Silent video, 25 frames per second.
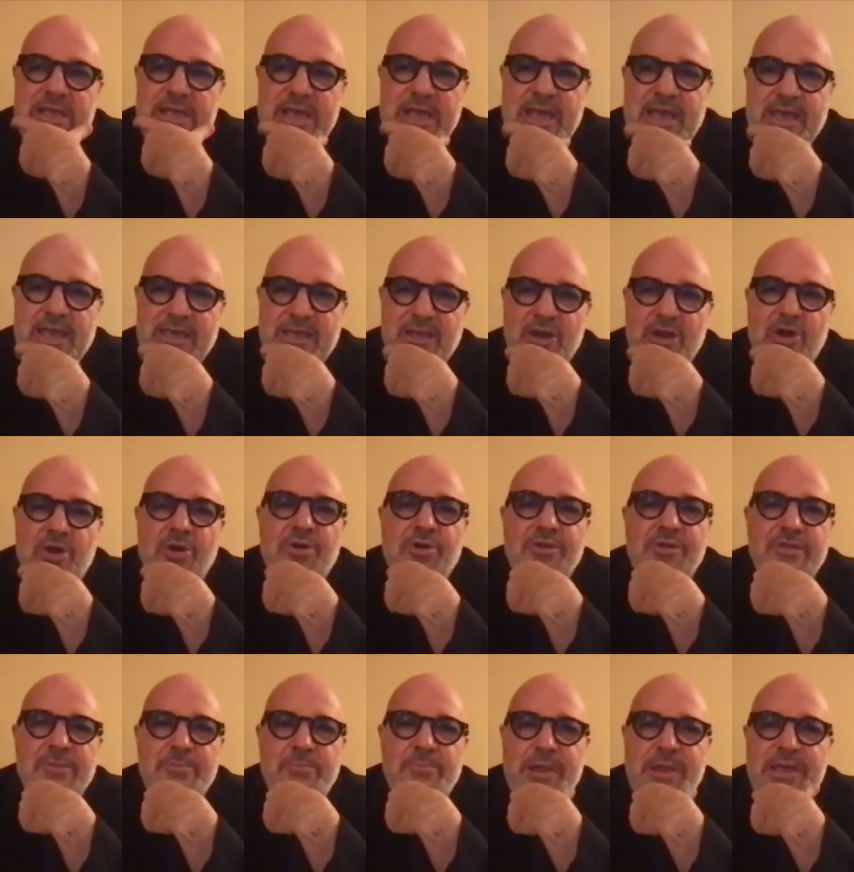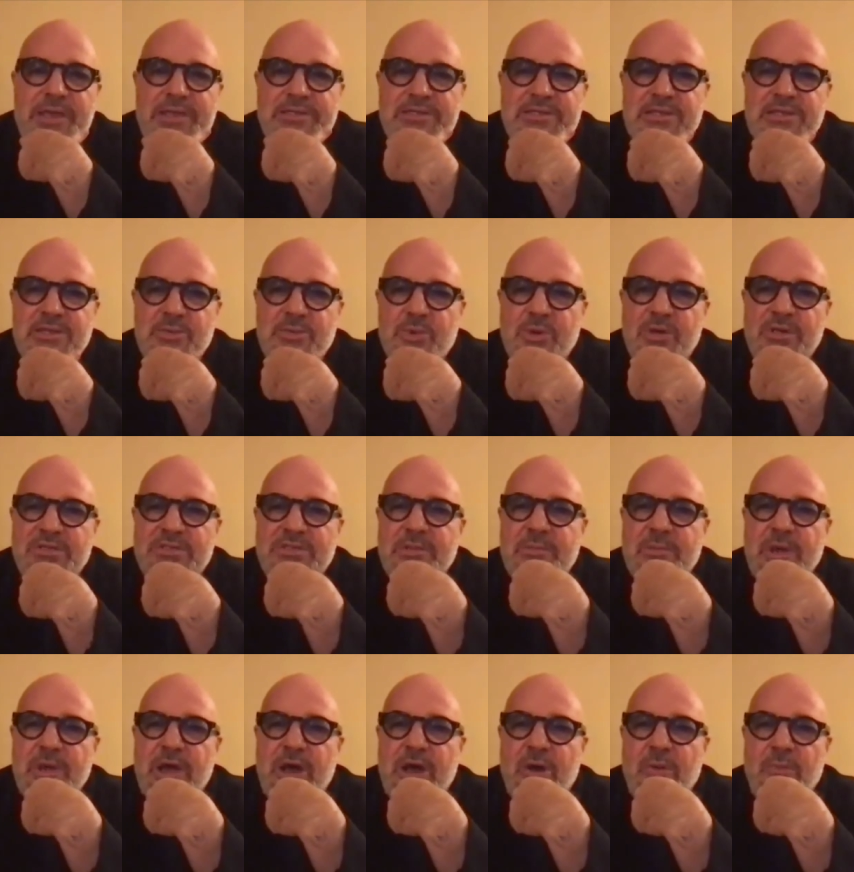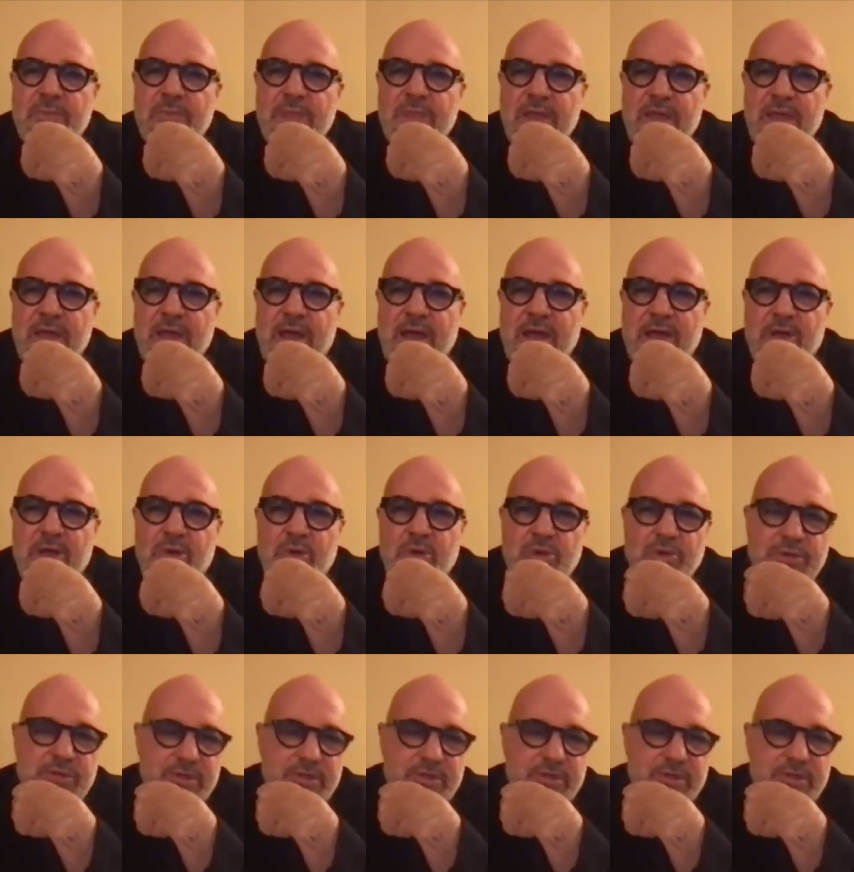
and go in the places where somehow I could